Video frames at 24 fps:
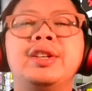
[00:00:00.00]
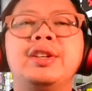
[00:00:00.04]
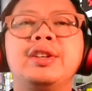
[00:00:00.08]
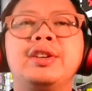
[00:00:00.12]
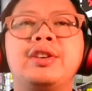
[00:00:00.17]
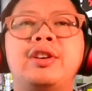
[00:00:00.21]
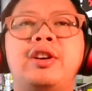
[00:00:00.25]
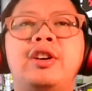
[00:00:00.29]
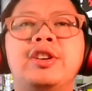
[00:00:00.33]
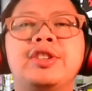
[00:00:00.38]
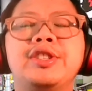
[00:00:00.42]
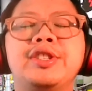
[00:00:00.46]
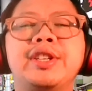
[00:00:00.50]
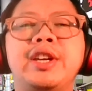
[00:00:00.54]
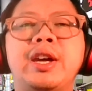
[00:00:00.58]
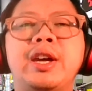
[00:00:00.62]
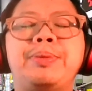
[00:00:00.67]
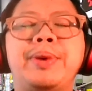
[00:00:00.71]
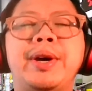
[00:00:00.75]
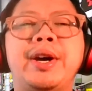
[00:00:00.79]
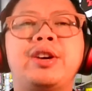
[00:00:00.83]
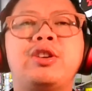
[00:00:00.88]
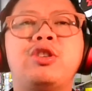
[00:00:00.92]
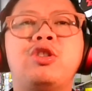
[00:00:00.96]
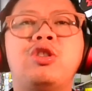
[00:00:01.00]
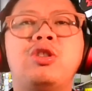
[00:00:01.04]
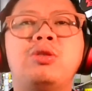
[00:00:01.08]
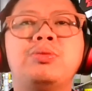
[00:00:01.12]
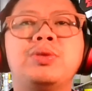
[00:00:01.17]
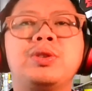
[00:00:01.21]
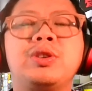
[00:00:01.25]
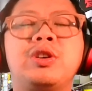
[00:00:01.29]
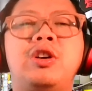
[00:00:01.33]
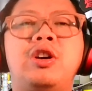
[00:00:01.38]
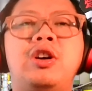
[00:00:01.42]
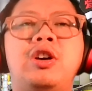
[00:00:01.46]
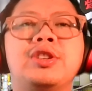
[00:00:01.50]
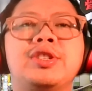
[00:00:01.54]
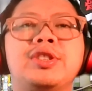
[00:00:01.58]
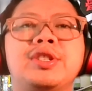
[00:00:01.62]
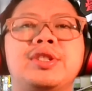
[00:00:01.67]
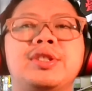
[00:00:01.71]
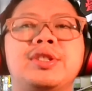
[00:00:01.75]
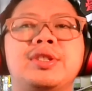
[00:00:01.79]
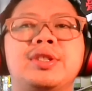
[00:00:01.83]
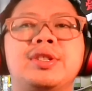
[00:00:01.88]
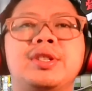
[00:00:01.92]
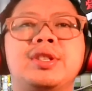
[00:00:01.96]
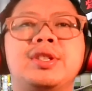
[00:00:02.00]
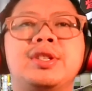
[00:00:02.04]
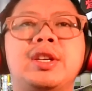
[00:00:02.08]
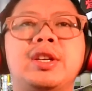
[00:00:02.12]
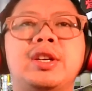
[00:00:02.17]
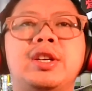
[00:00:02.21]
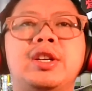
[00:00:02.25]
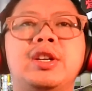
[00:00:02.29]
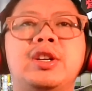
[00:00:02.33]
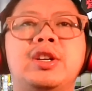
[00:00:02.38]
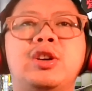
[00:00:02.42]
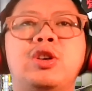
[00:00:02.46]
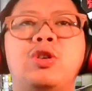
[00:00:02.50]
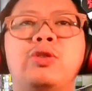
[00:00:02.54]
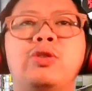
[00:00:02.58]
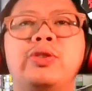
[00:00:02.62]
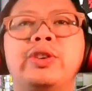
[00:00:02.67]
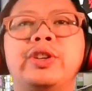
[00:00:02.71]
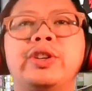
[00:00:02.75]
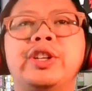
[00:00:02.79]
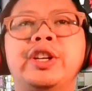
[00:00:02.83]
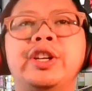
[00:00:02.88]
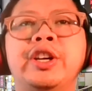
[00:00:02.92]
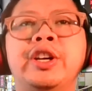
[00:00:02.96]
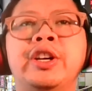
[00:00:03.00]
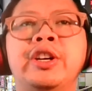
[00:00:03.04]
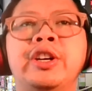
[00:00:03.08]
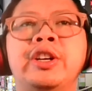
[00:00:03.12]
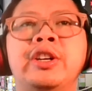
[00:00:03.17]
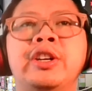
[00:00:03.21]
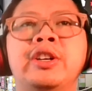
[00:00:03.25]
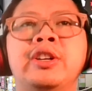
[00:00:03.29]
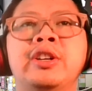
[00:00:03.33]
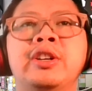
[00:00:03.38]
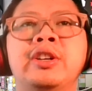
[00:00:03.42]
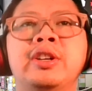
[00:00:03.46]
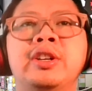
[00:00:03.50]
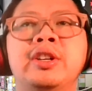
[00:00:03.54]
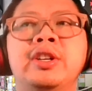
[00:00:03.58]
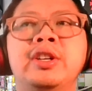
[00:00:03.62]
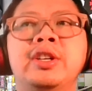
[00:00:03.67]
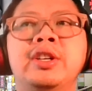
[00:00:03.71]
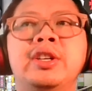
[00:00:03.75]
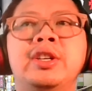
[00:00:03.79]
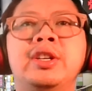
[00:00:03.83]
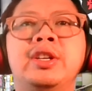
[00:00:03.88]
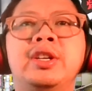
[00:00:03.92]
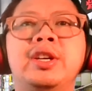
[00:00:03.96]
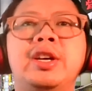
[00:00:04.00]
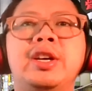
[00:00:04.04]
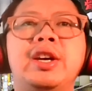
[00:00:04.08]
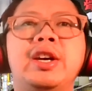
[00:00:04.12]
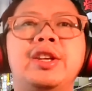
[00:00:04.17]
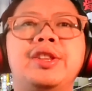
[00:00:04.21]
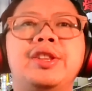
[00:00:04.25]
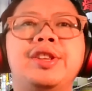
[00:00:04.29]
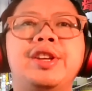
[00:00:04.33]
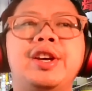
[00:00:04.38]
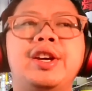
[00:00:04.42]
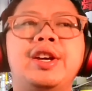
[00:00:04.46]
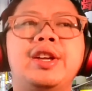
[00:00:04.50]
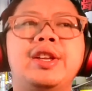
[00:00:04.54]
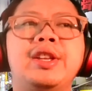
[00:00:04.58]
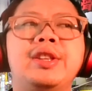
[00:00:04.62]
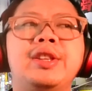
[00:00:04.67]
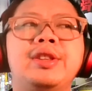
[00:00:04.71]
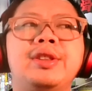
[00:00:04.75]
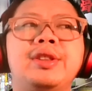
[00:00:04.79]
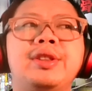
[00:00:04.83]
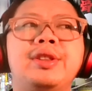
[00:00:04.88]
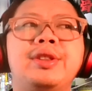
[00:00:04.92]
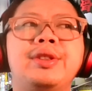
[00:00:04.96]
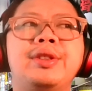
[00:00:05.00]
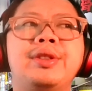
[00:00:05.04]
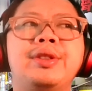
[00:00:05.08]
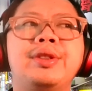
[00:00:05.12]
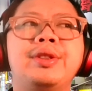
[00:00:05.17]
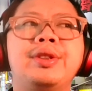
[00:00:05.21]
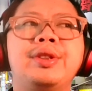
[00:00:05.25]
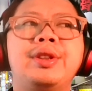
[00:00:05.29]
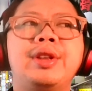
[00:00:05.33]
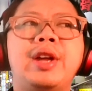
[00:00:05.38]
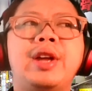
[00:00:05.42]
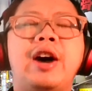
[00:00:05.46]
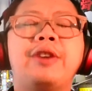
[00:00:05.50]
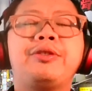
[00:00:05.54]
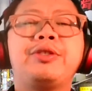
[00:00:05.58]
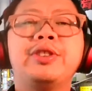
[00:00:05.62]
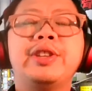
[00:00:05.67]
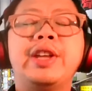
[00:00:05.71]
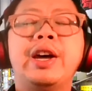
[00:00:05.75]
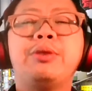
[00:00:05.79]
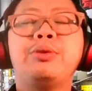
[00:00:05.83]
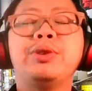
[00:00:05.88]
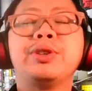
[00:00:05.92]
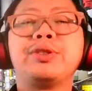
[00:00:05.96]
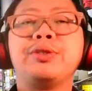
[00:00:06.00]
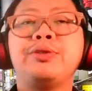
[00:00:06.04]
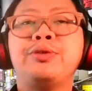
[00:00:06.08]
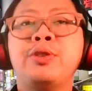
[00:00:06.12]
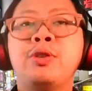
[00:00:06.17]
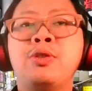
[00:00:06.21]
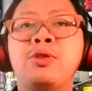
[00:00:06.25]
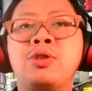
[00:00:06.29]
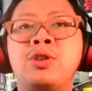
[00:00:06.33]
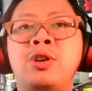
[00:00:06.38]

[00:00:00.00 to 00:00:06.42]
costs to get back home, the costs uh, over here, and then after that was a phone